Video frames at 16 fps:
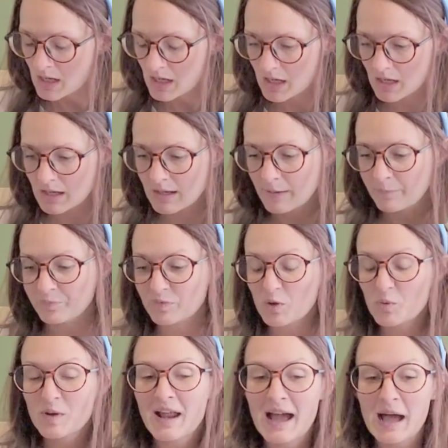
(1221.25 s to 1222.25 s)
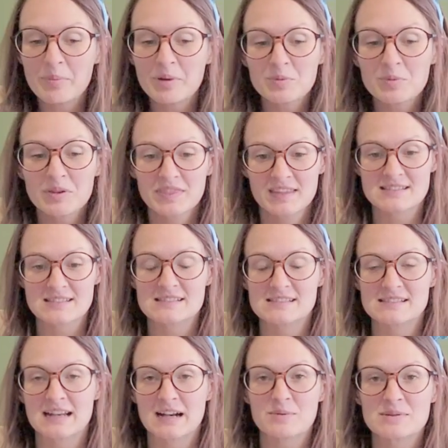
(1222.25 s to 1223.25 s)
Um, what happened with this is
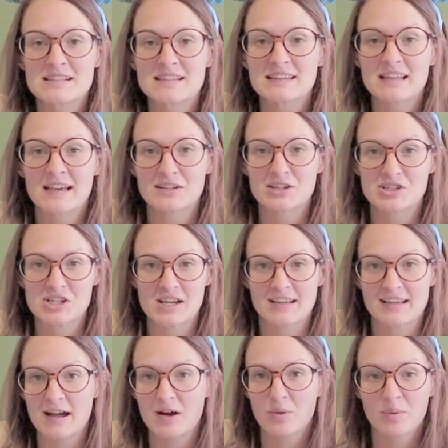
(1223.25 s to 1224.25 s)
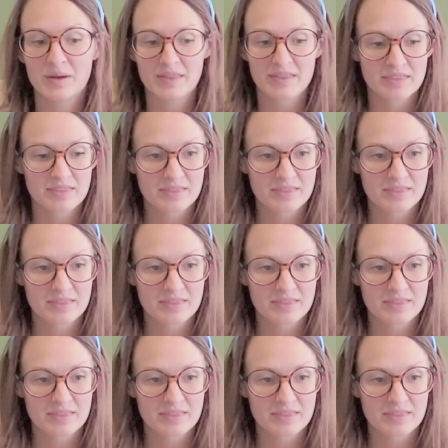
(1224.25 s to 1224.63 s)
that I was in line to check out with